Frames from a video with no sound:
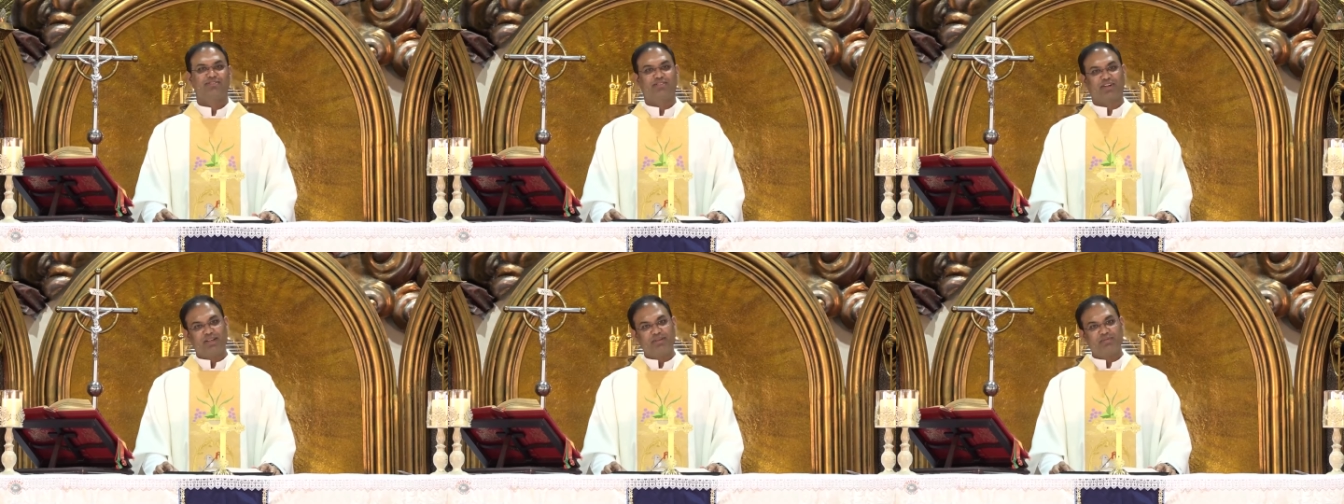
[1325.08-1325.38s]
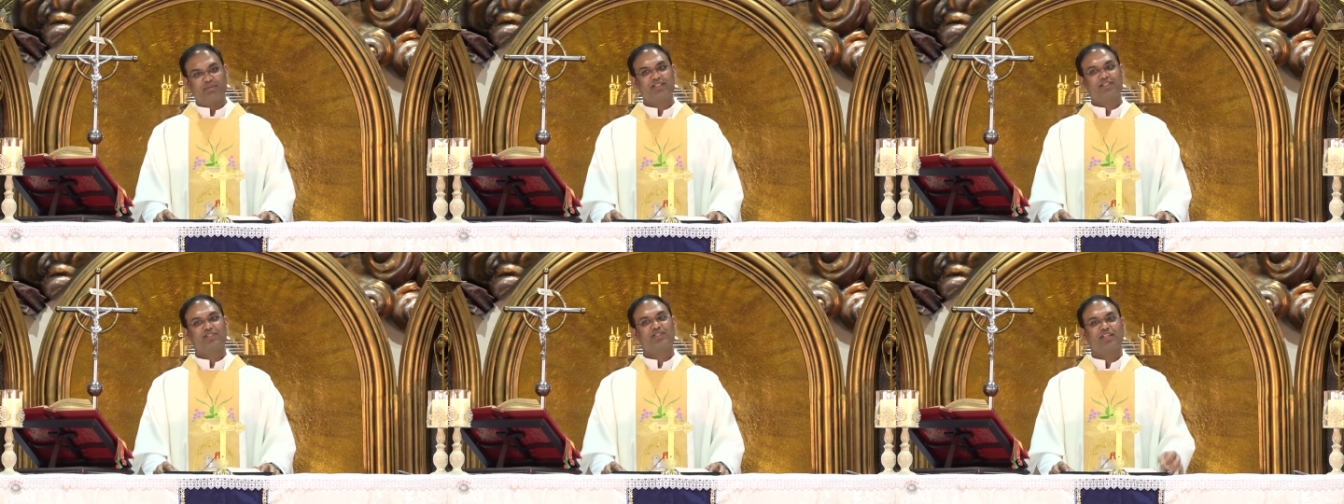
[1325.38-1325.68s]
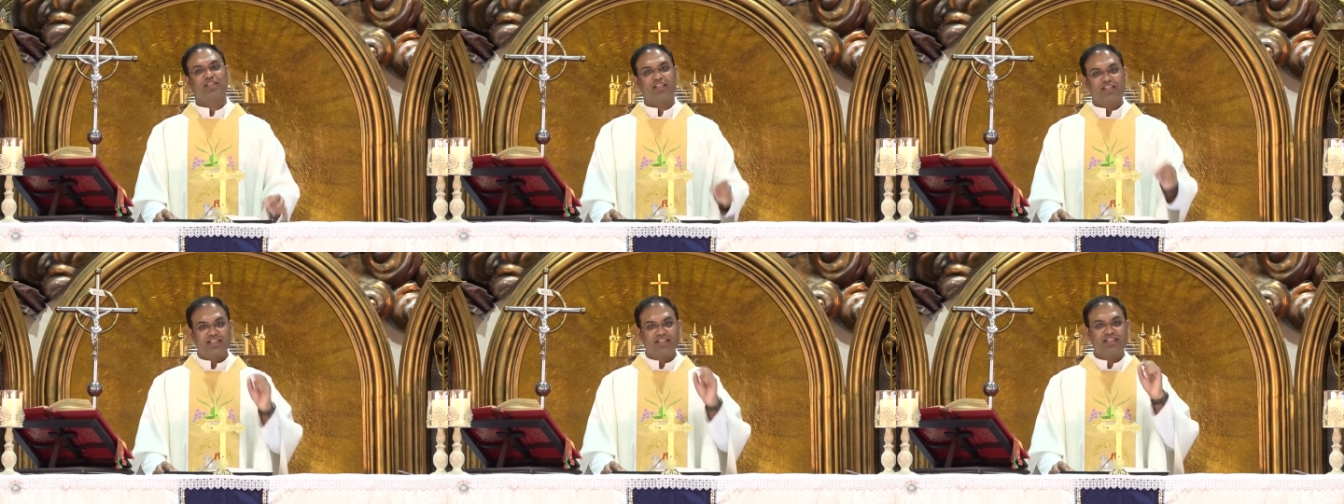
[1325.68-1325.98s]
Three
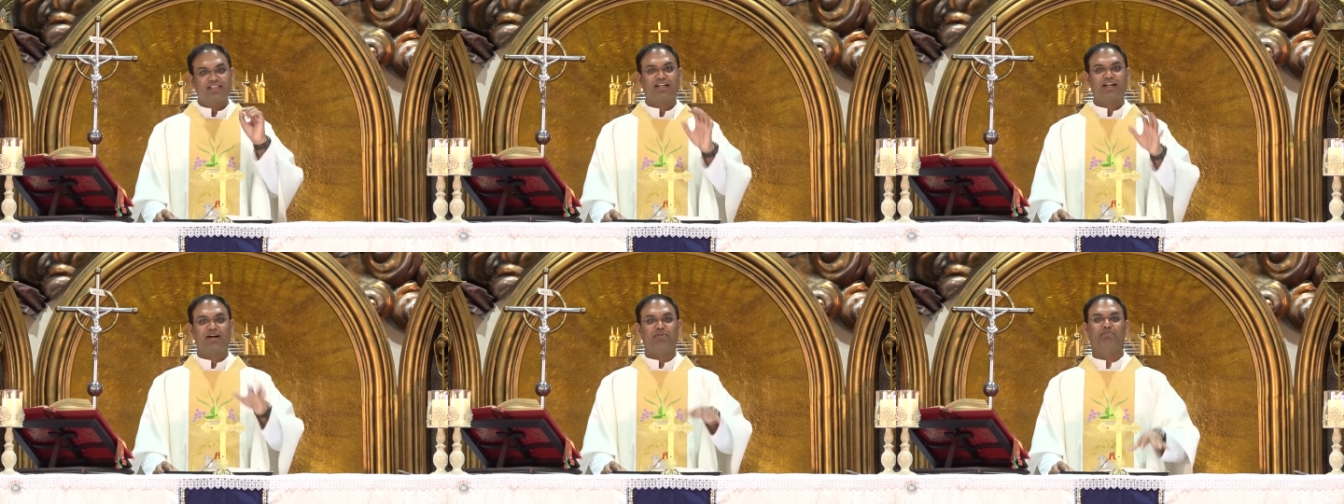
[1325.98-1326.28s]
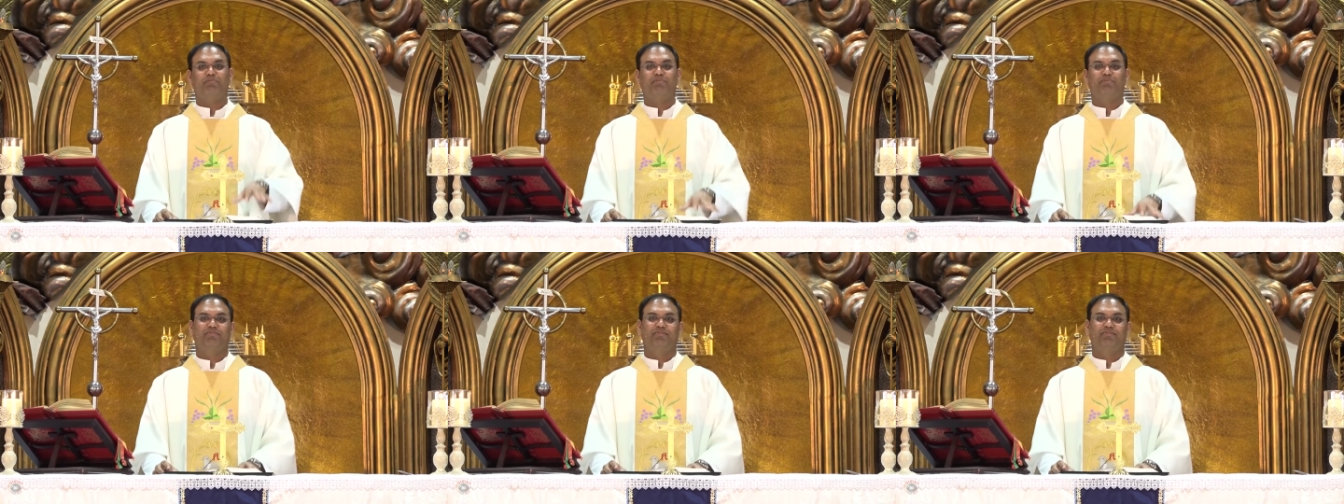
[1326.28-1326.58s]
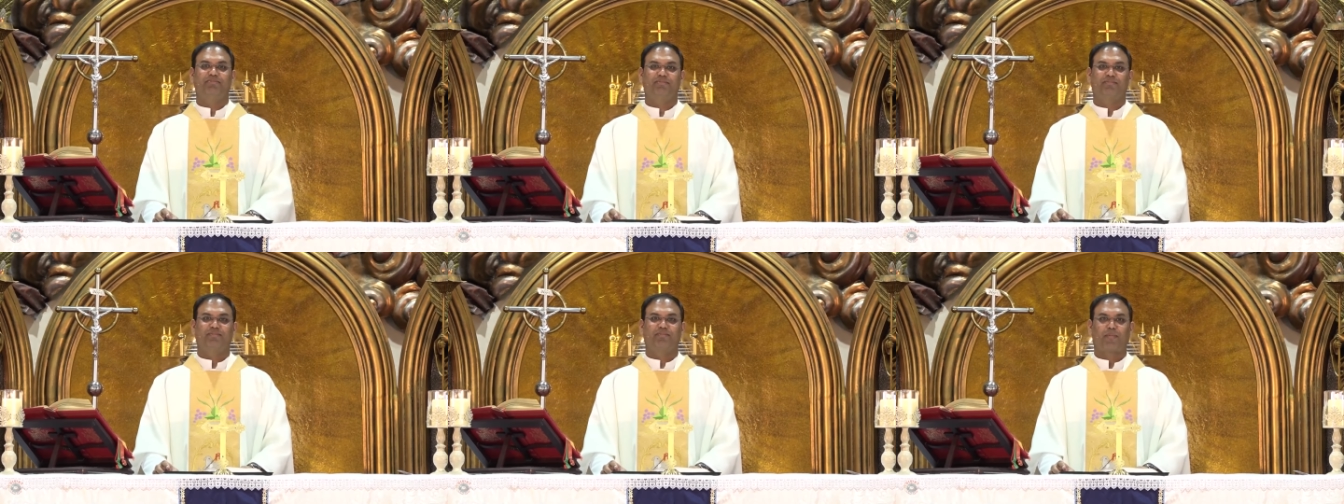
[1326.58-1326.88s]
months, it didn't come.
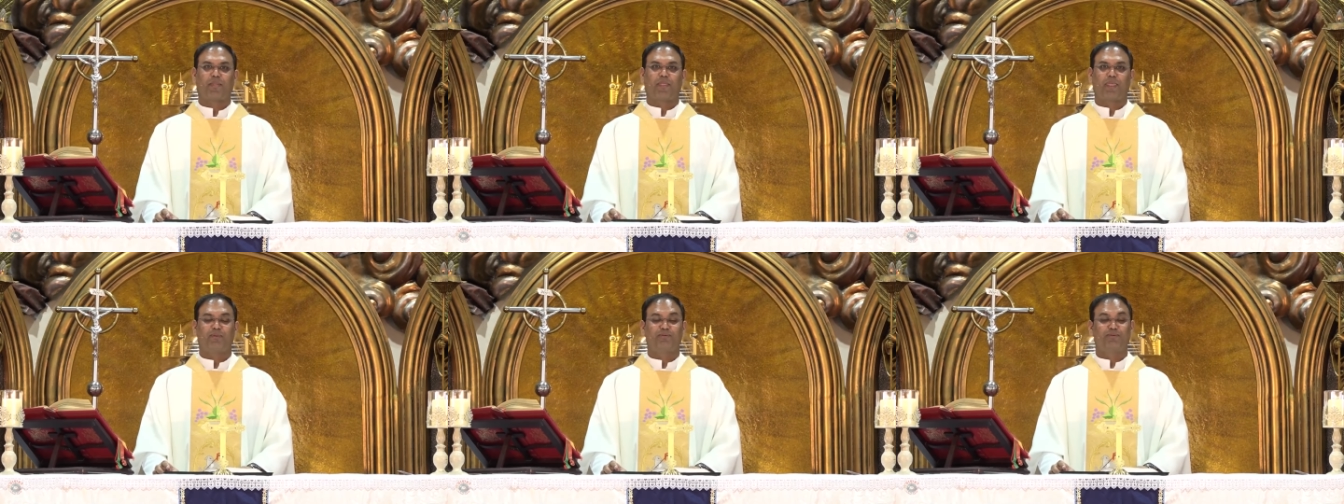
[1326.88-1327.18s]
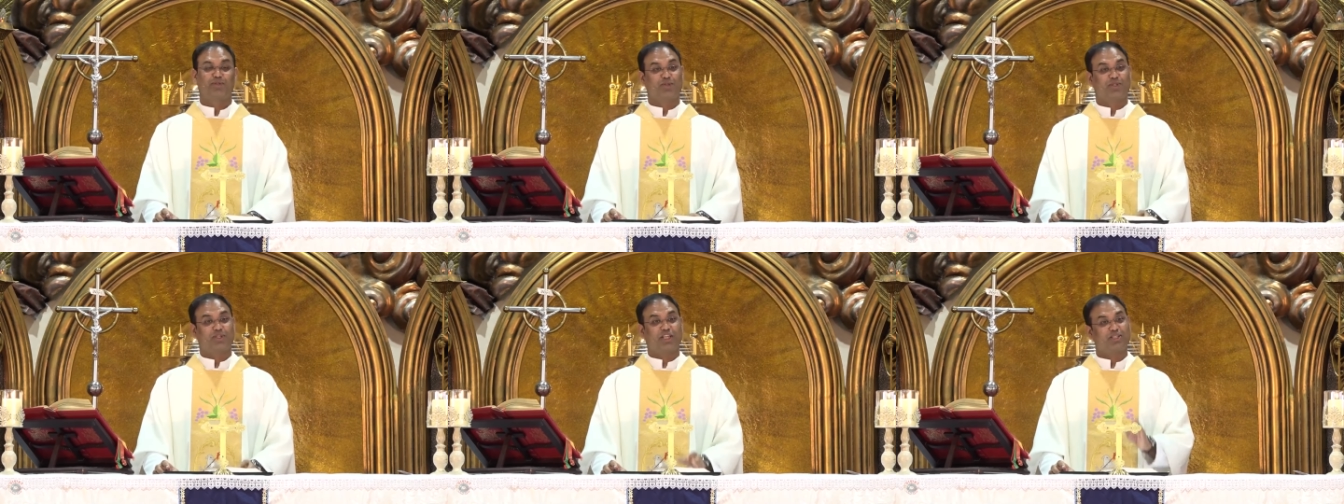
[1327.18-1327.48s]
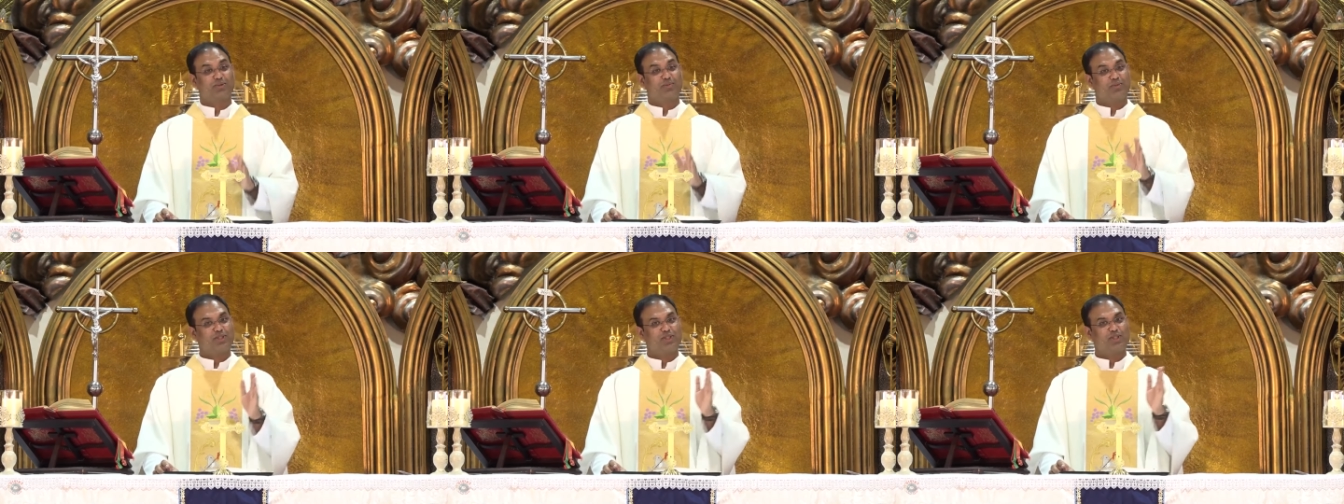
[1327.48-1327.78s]
So
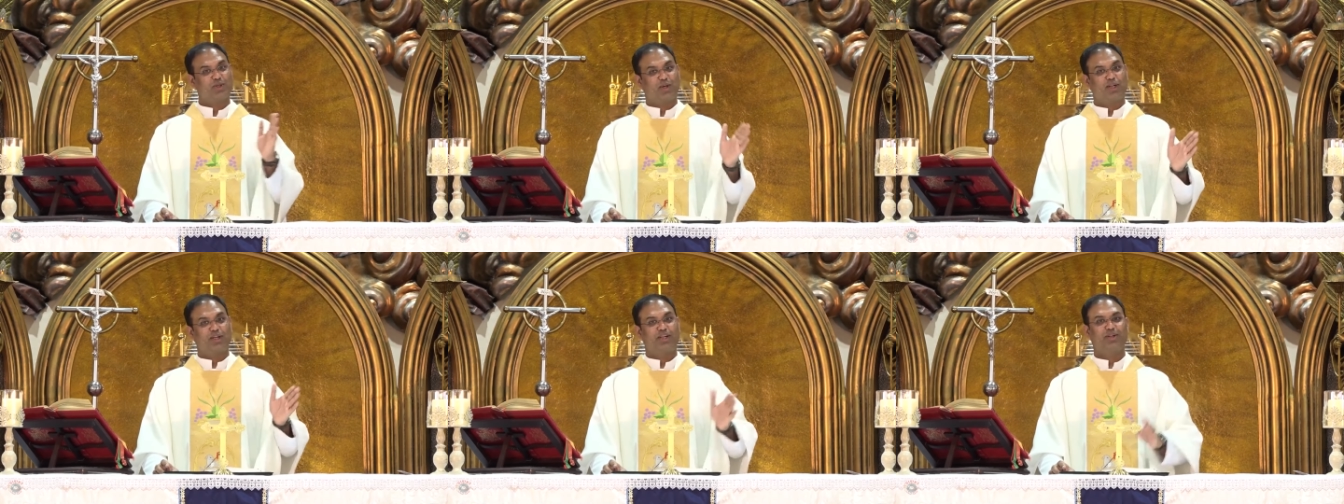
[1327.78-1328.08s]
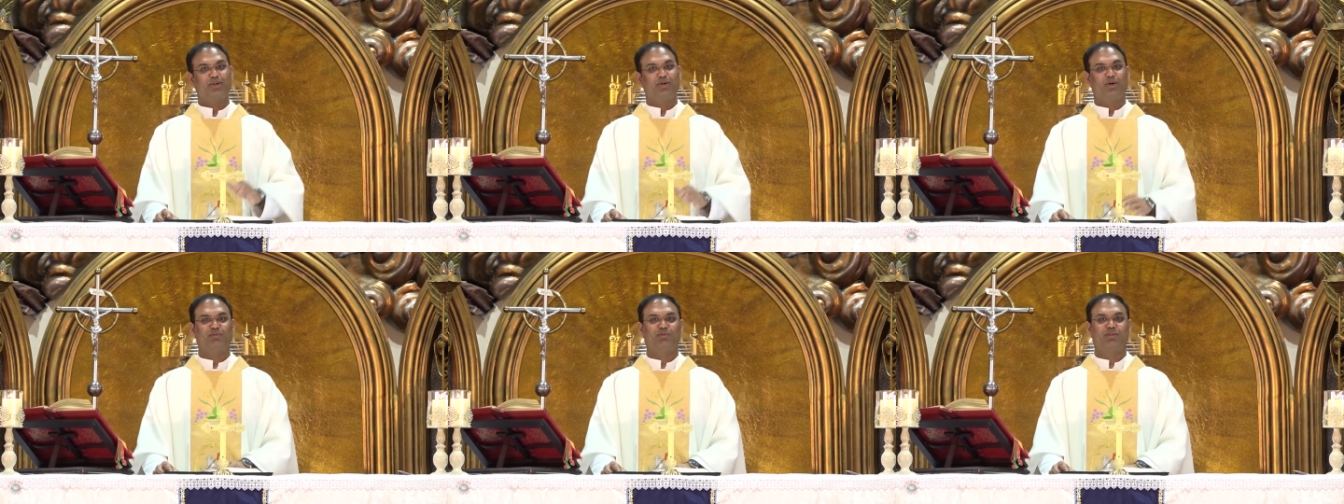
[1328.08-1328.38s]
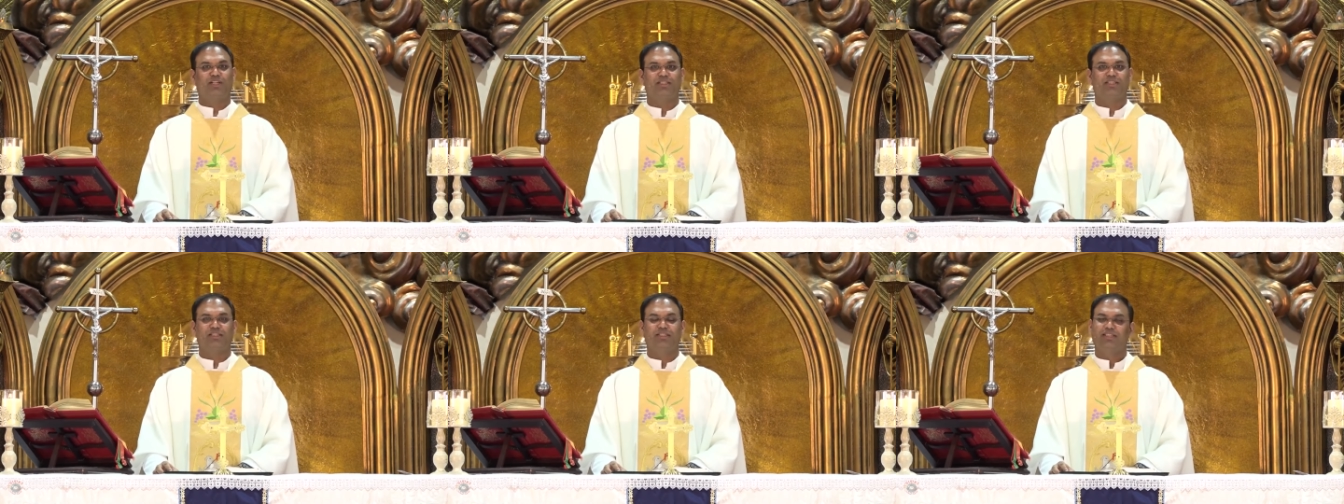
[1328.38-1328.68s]
six months is already
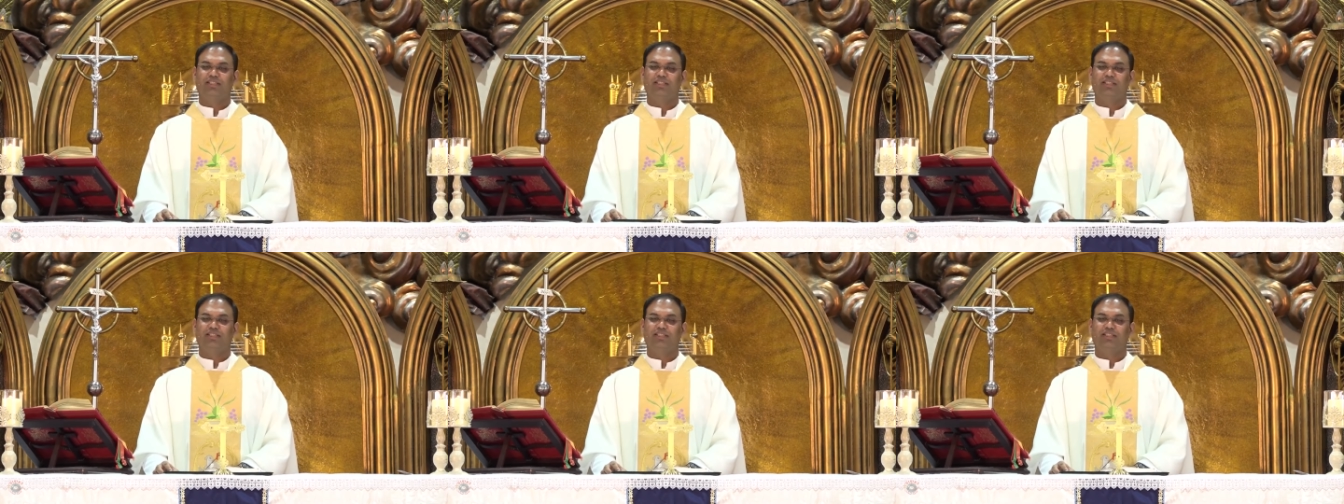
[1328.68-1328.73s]
over.